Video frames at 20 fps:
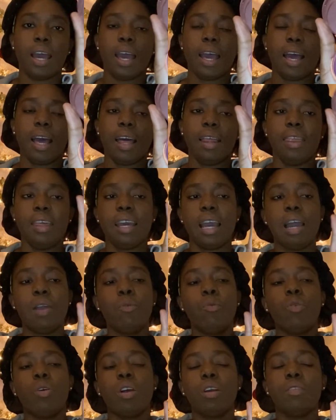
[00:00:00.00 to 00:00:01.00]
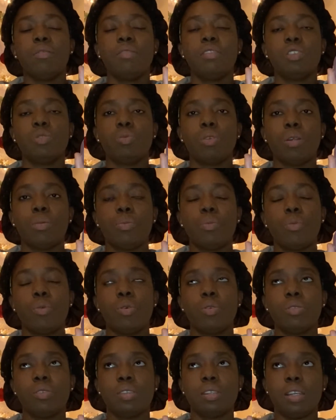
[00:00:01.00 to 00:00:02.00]
I think I wore this one
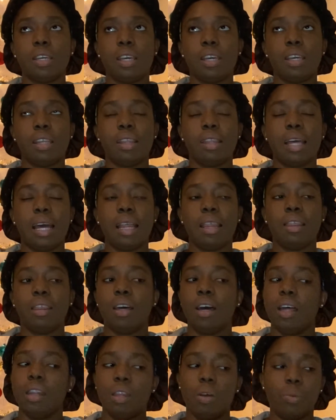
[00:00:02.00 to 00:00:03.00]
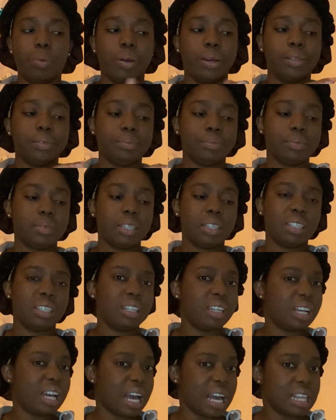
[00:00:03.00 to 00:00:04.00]
mostly than the other one
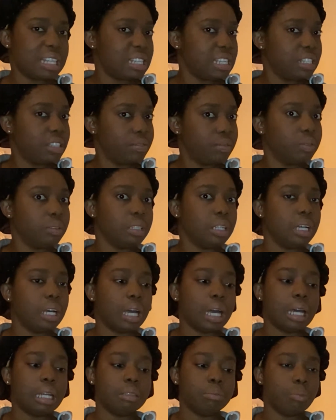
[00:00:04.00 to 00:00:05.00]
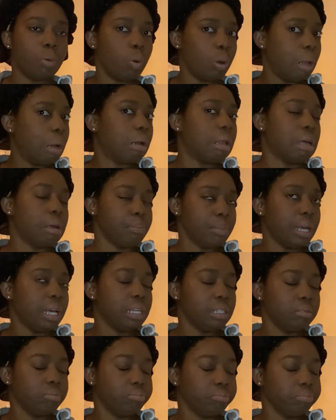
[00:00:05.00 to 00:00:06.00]
because it's fuller and no one got me
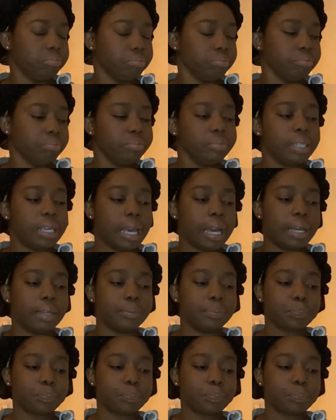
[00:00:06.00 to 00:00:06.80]
out. Yeah.